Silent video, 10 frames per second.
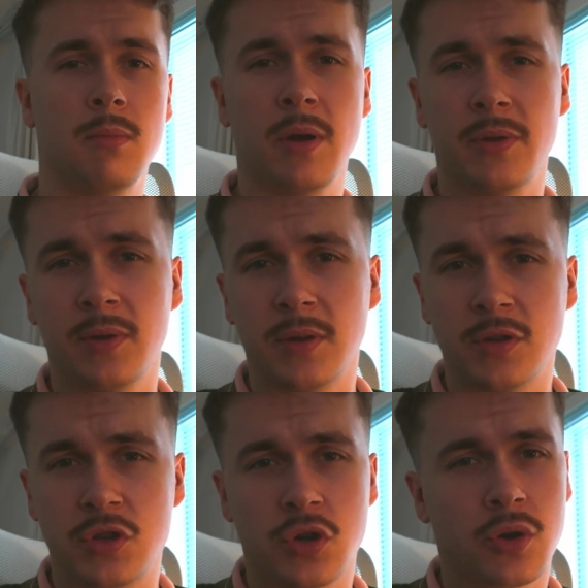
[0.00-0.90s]
but
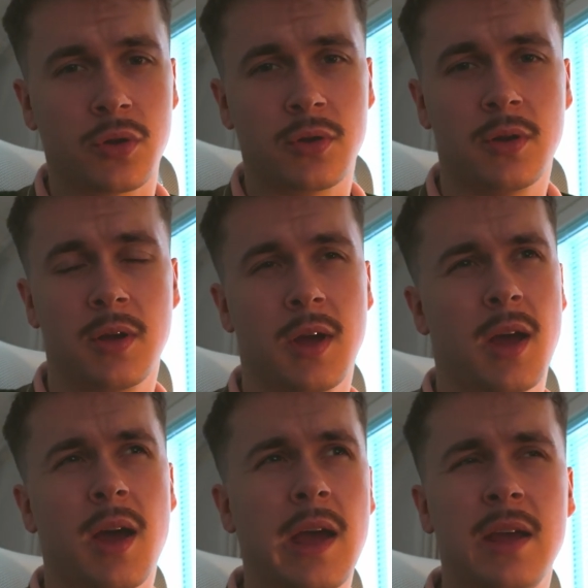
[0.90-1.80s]
in short,
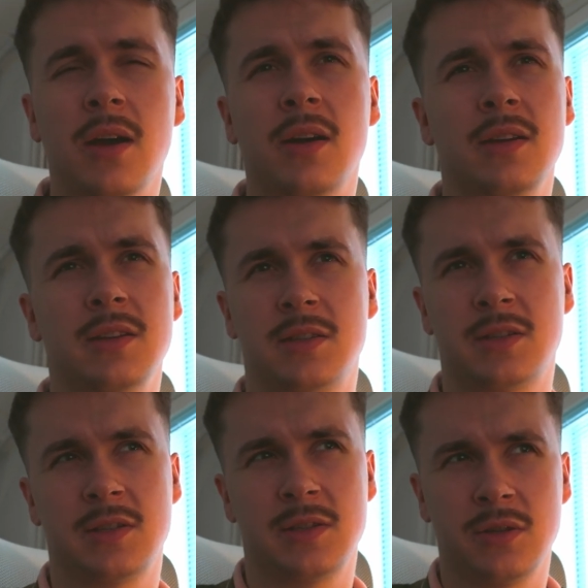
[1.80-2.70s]
AI
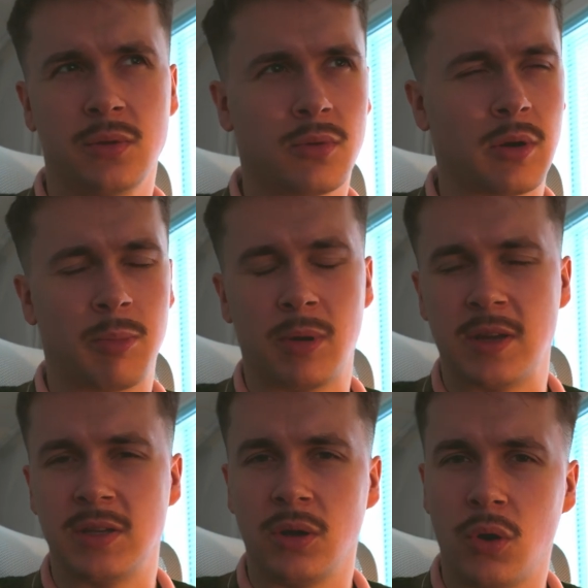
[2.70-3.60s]
is not
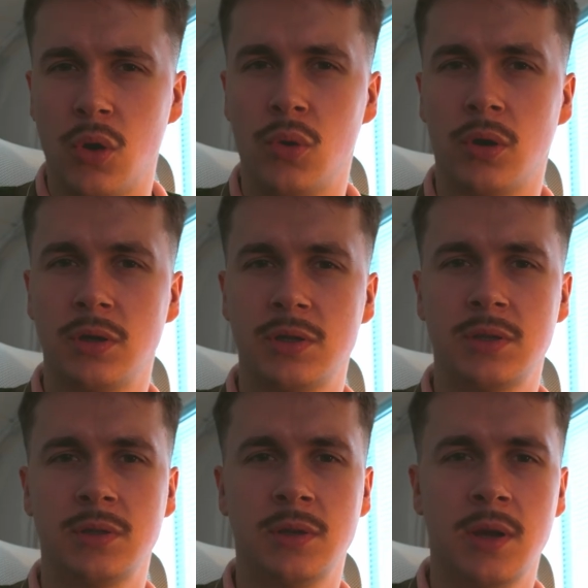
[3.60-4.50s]
replacing
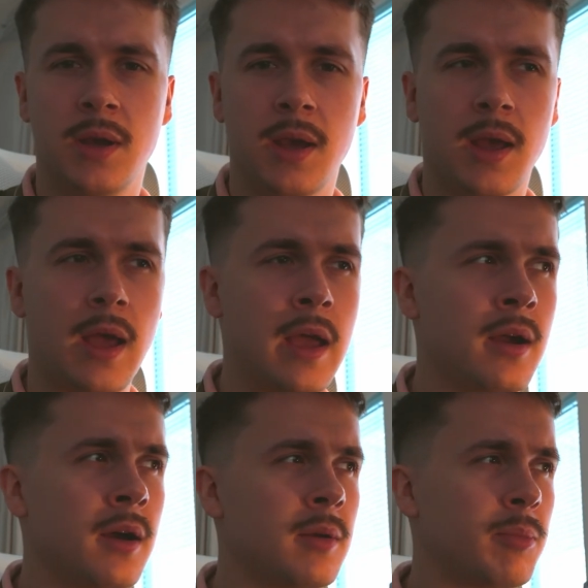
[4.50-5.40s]
coders.
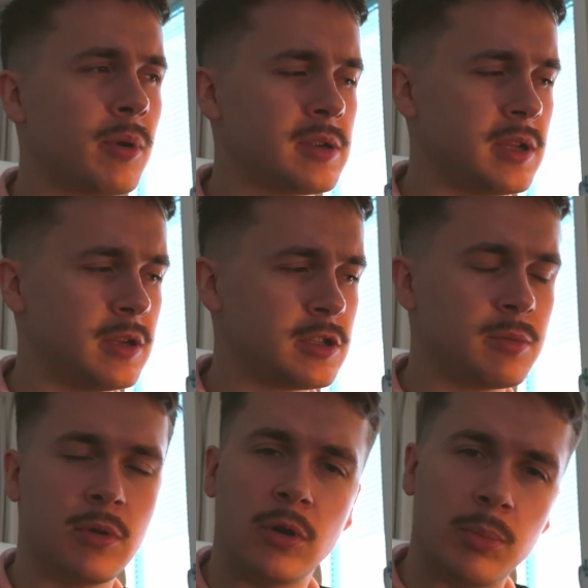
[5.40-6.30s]
AI is
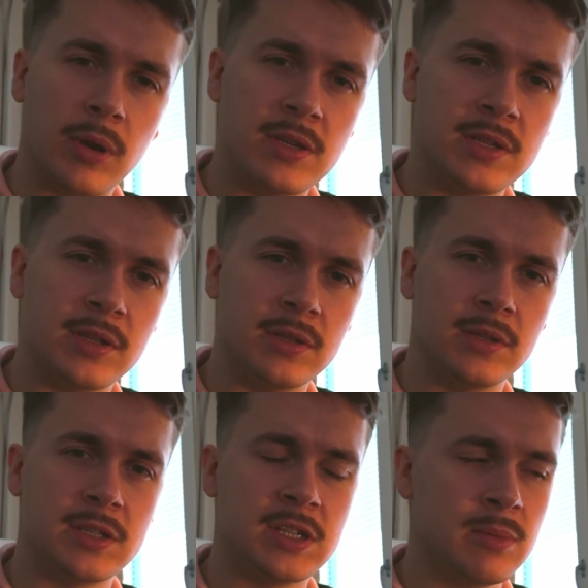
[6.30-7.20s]

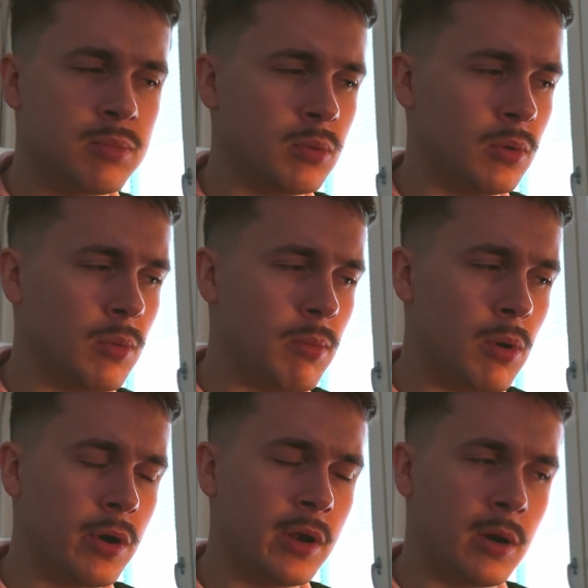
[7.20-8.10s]
replacing the simple
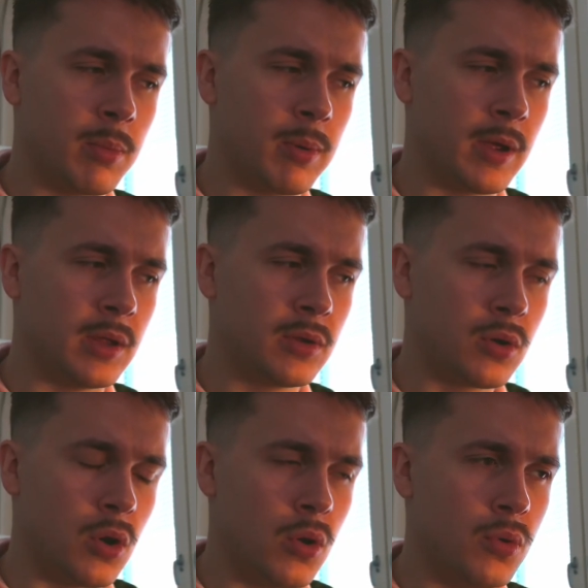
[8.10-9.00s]
boilerplate
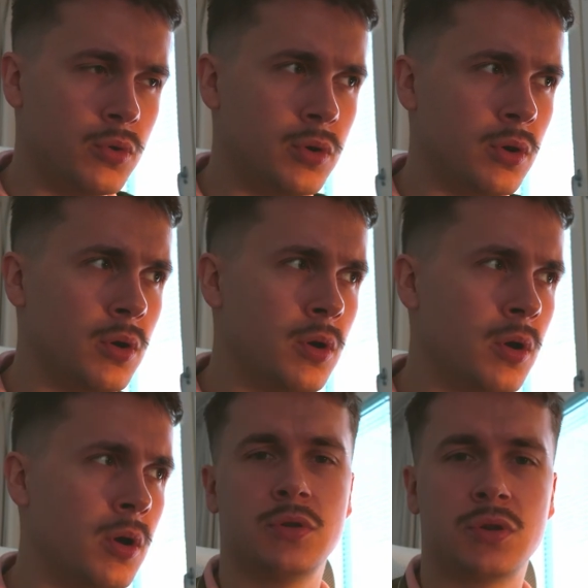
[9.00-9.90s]
code,
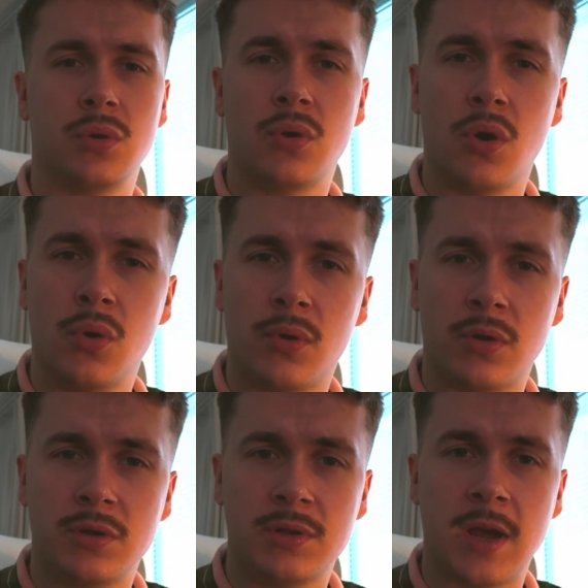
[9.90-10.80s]
so
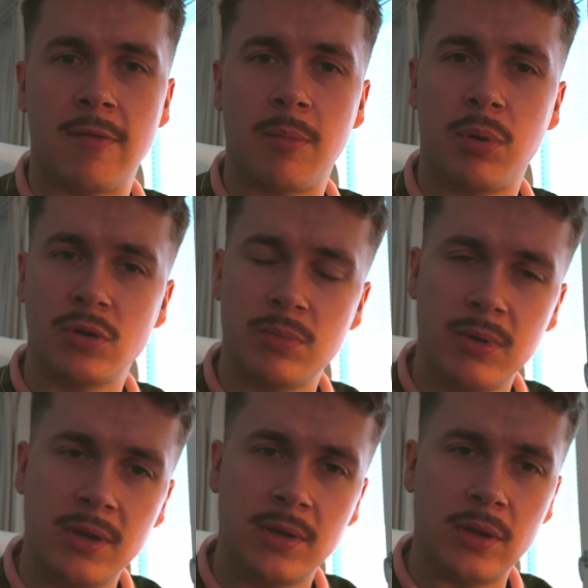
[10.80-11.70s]
coders have a
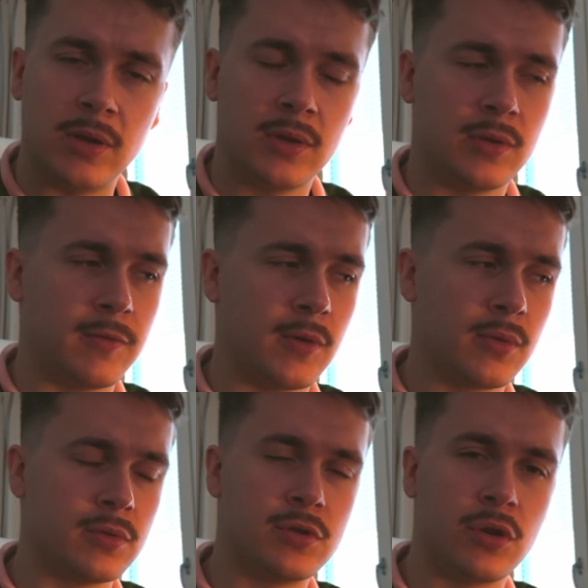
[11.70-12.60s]
possibility to
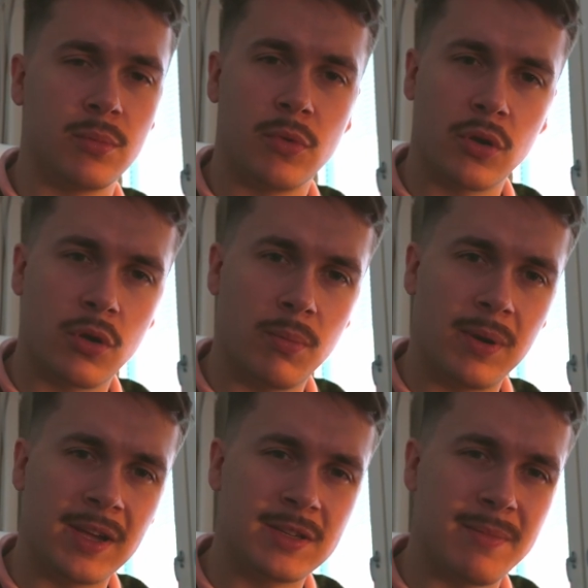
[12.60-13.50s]
focus on more
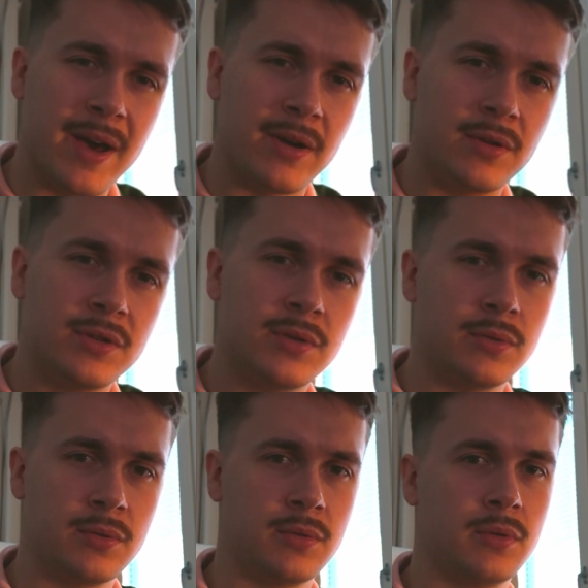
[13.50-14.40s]
complex matters.
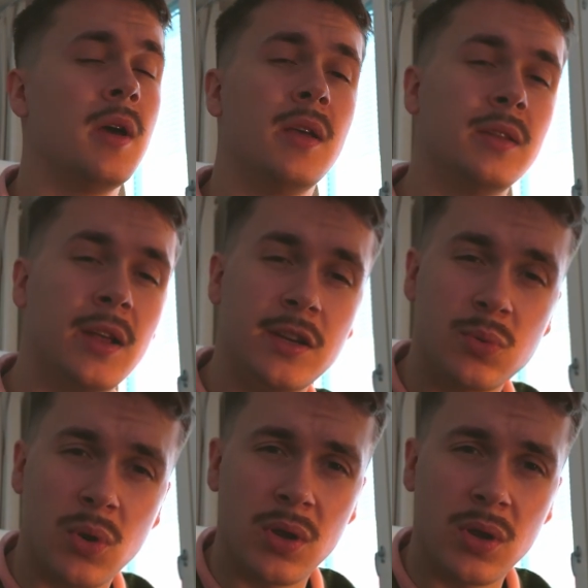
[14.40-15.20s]
That is